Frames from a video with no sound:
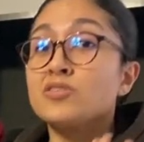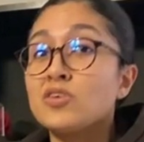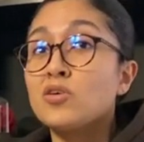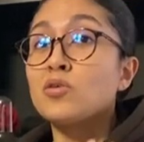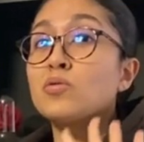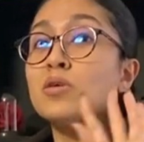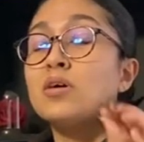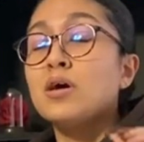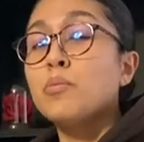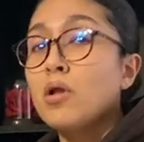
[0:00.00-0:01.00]
So
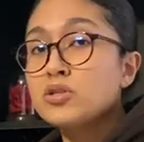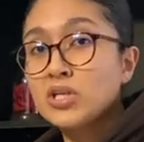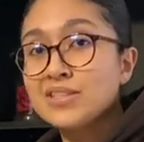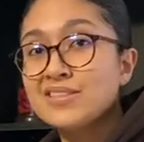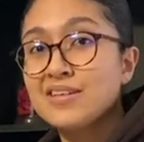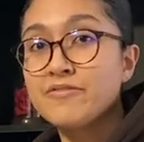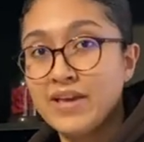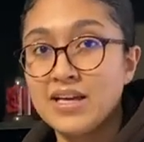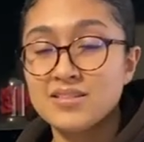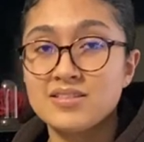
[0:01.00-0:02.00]
I apologize in
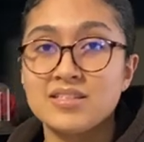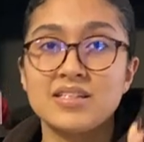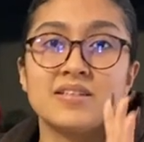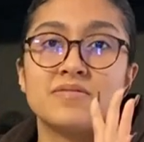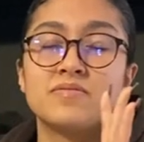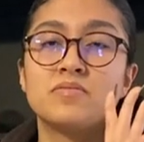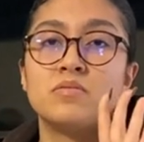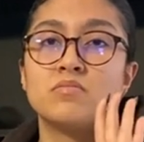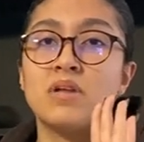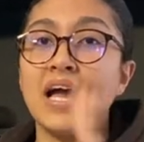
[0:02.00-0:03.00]
advance if
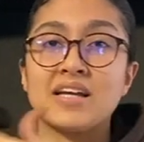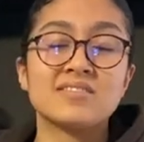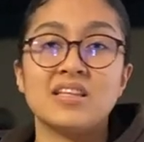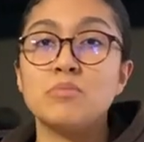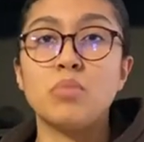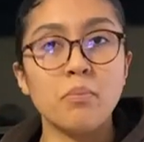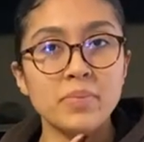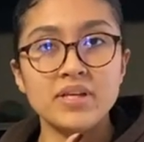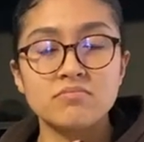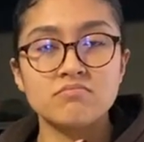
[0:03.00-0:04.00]
I accidentally bump
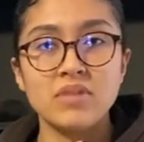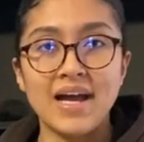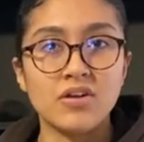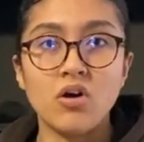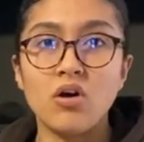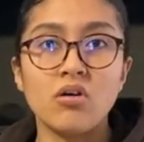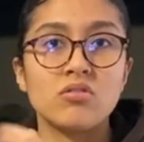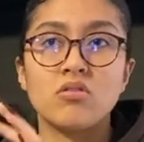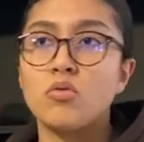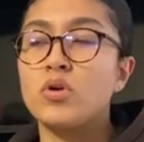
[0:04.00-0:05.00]
it at
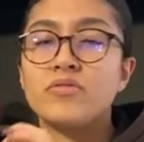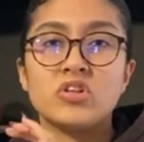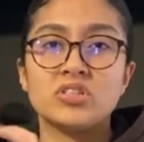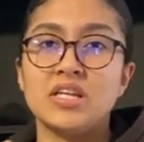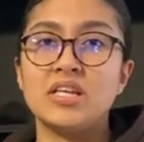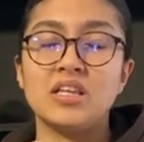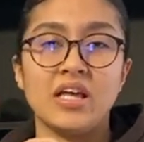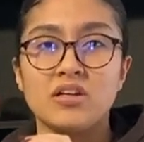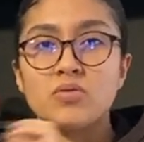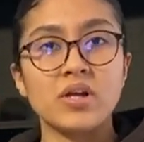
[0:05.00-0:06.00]
all, or if there's any
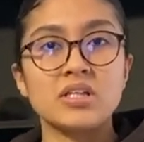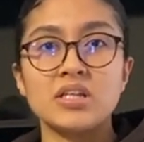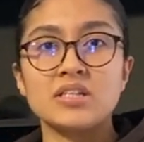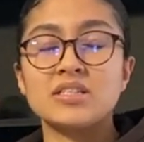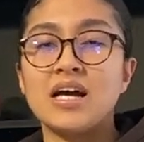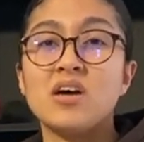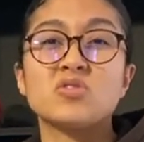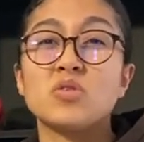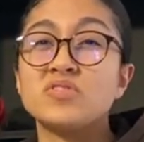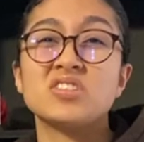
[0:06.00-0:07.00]
like crinkling sounds,
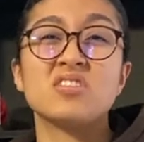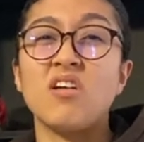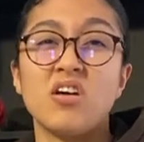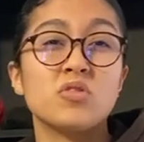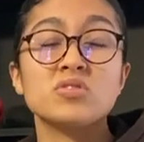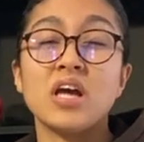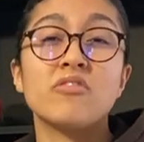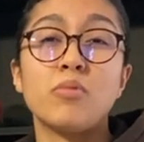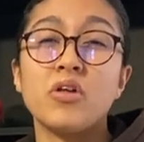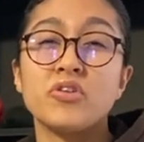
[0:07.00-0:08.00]
or if just the audio is kind
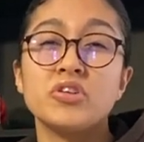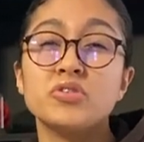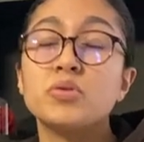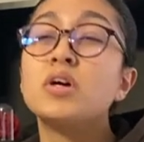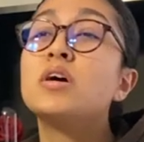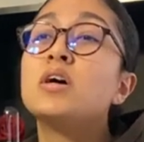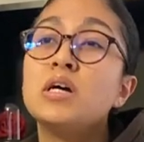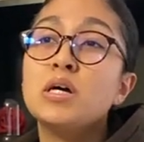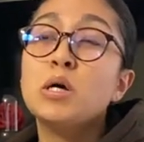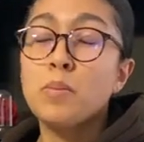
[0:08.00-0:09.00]
of bothering you.
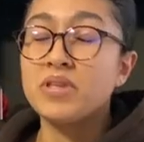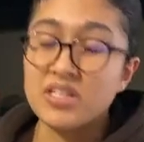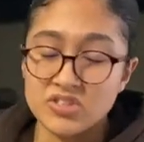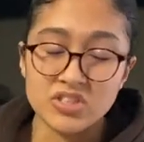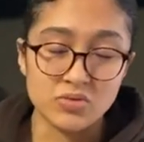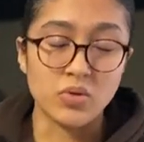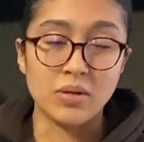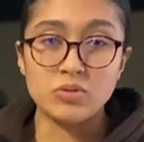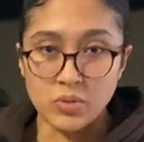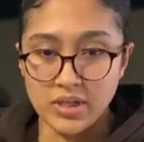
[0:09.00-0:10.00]
That's just what
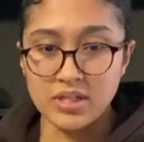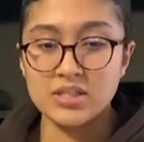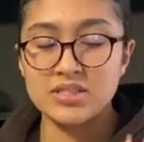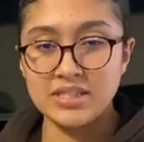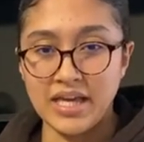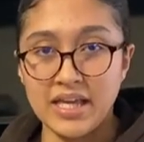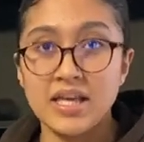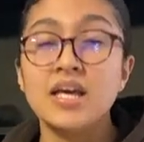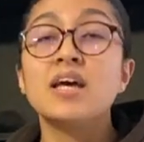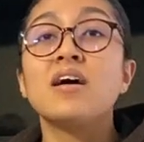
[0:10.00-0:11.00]
I'm doing today.
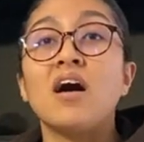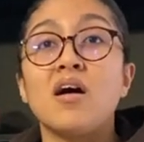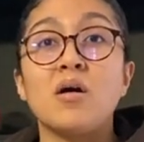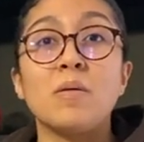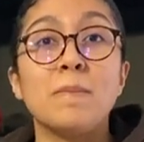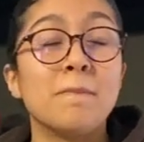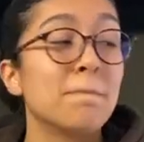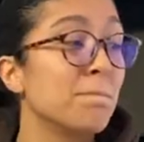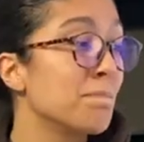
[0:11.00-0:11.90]
Um,